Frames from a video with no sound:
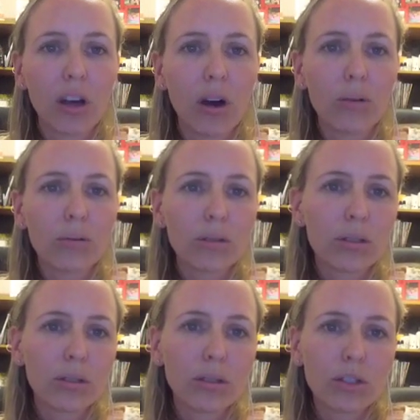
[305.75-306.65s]

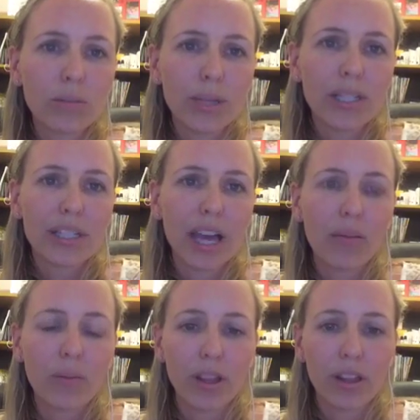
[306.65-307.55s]
goals should be
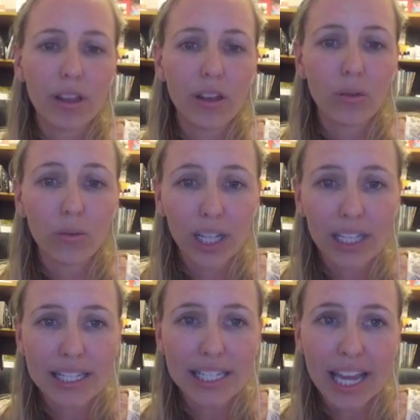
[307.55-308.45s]
set with
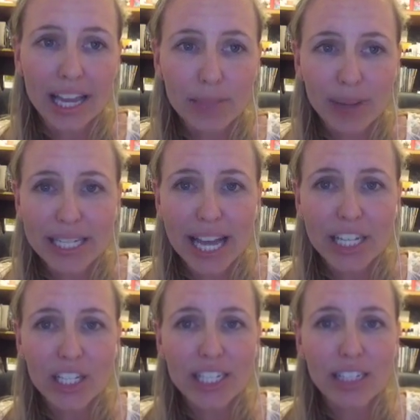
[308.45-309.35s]
realistic
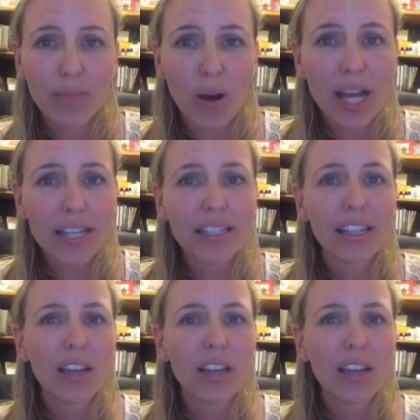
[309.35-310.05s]
expectations in mind,